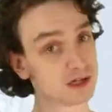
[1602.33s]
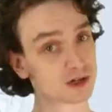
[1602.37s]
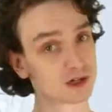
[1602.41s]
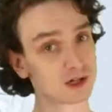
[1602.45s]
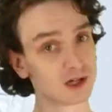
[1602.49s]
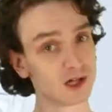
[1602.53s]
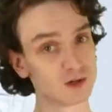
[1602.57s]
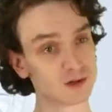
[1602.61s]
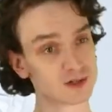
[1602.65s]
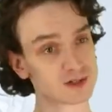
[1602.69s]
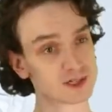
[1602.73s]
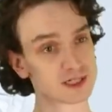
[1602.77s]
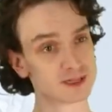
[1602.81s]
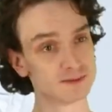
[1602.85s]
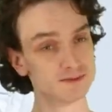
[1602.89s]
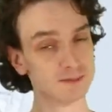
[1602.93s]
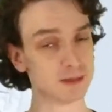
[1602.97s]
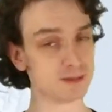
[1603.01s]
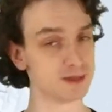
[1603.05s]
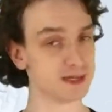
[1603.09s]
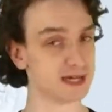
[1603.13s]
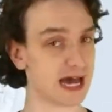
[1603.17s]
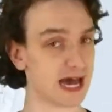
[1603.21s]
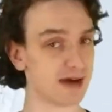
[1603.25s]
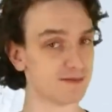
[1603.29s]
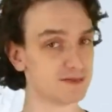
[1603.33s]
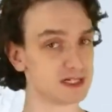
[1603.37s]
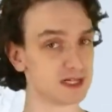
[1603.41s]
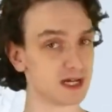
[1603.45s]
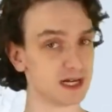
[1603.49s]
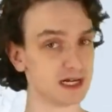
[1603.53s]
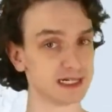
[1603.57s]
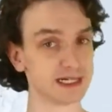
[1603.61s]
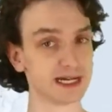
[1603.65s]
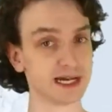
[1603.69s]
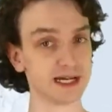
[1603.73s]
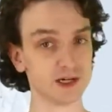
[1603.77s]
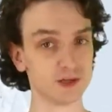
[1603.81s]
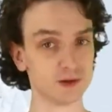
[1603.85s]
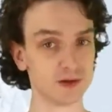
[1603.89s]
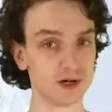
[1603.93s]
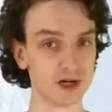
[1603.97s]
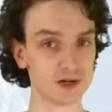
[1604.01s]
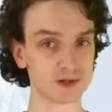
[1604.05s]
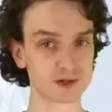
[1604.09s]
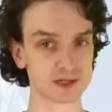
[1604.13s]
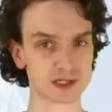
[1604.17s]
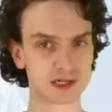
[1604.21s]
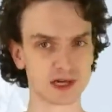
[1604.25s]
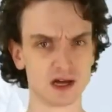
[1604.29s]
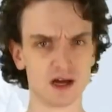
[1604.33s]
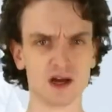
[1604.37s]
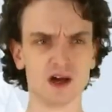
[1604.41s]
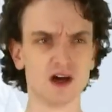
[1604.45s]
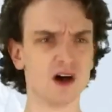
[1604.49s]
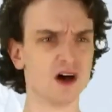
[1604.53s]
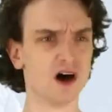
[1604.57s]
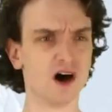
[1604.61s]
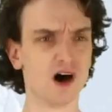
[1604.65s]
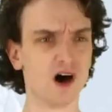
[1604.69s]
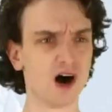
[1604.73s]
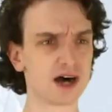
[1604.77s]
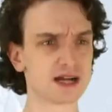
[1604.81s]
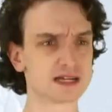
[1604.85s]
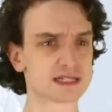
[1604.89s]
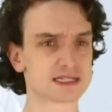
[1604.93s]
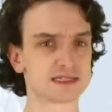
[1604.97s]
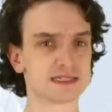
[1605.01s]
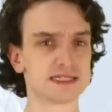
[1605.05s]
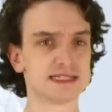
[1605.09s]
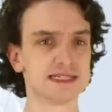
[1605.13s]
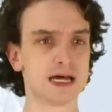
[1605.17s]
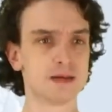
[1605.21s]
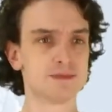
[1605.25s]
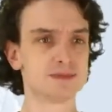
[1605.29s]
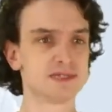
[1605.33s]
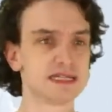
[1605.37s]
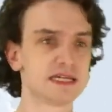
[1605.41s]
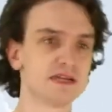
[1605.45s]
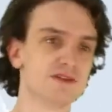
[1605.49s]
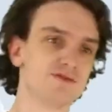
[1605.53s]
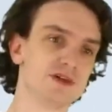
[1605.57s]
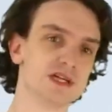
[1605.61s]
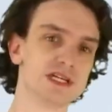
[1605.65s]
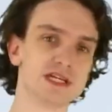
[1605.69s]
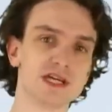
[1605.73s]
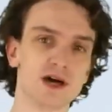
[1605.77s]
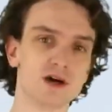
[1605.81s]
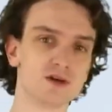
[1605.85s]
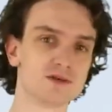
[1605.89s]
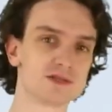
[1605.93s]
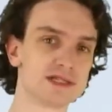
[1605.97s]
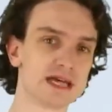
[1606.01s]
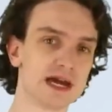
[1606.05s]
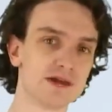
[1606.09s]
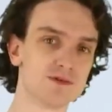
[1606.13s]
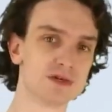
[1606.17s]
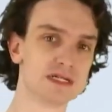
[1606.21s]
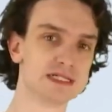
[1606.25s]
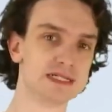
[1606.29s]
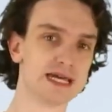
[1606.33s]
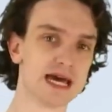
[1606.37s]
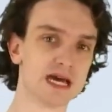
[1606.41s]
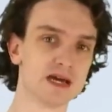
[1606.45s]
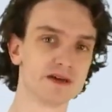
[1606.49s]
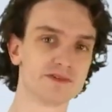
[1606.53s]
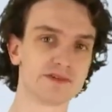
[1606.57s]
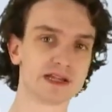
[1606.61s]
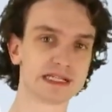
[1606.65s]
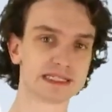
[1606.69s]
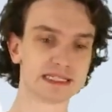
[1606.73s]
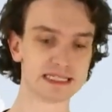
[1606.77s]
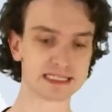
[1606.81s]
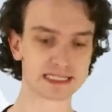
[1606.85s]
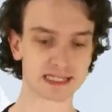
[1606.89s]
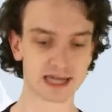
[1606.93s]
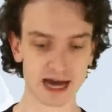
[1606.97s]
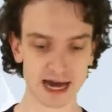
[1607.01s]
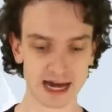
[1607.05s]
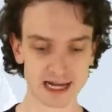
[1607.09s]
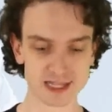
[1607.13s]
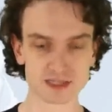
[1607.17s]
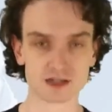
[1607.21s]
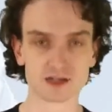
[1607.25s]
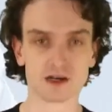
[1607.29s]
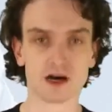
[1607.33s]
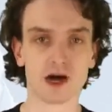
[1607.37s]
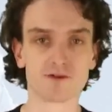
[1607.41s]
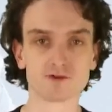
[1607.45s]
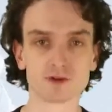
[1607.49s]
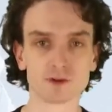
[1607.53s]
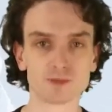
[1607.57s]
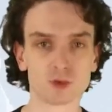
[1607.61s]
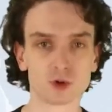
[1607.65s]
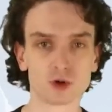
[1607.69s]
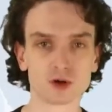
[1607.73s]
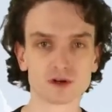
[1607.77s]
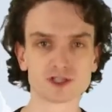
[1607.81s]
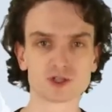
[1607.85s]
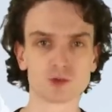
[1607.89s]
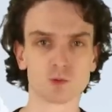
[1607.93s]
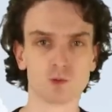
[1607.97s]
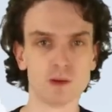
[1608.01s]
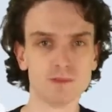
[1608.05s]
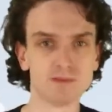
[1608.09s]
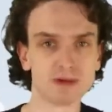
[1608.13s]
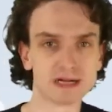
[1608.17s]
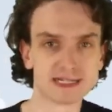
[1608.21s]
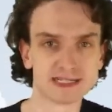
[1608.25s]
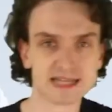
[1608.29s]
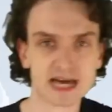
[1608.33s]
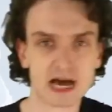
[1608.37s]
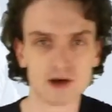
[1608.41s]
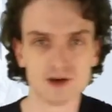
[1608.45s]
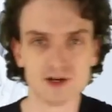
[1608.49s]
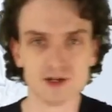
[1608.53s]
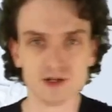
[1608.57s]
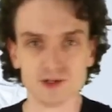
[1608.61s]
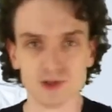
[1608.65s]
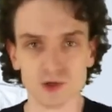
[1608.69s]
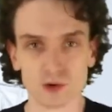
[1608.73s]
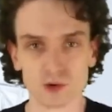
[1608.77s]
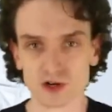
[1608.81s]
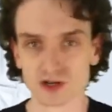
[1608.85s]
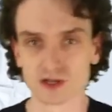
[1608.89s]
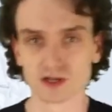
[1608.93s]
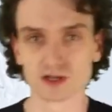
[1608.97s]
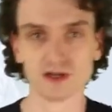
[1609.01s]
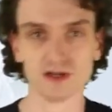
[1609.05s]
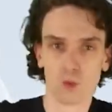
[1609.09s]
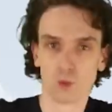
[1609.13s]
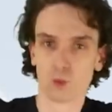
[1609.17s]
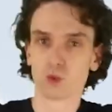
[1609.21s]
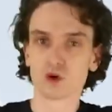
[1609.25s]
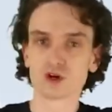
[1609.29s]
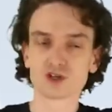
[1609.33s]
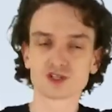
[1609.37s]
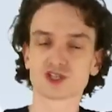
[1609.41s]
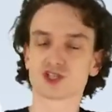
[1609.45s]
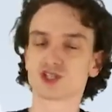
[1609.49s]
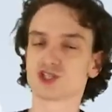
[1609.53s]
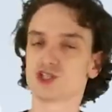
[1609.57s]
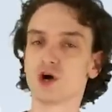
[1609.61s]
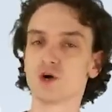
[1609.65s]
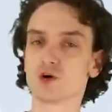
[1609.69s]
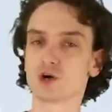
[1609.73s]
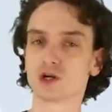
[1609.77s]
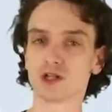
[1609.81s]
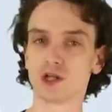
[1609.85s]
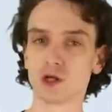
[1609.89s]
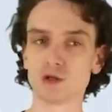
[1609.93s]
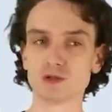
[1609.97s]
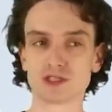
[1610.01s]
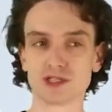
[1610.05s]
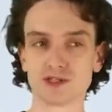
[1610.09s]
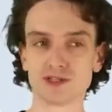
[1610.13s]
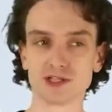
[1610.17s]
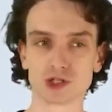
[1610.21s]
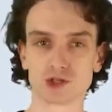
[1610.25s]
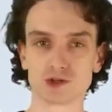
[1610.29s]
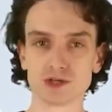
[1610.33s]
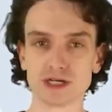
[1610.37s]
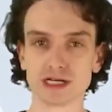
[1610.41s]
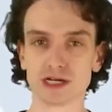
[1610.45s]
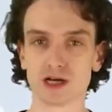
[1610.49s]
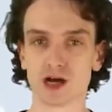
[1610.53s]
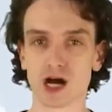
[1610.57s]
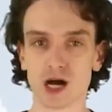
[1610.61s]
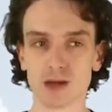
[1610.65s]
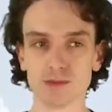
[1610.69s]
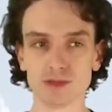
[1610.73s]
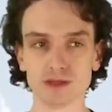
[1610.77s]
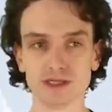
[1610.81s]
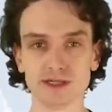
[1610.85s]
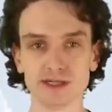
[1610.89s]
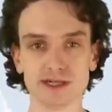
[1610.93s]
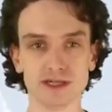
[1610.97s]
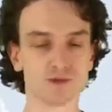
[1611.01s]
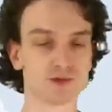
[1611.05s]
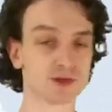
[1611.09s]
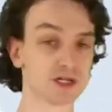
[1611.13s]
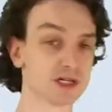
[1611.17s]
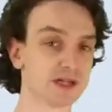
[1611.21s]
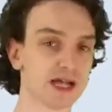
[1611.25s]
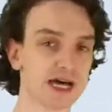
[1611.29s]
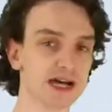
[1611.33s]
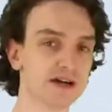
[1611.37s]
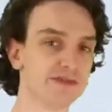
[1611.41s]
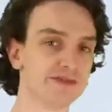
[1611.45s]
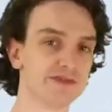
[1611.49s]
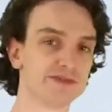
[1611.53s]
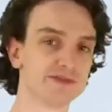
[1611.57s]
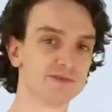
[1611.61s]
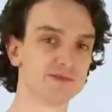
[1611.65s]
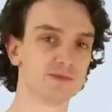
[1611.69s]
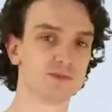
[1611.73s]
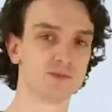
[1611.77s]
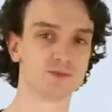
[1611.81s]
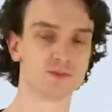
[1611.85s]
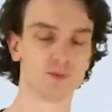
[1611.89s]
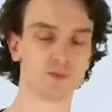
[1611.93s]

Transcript: they're close. Maybe they haven't done it yet, who knows. Honestly, I'm seeing videos every day of like these guys on hoverboards whipping down New York. We're so close to the Green Goblin in real life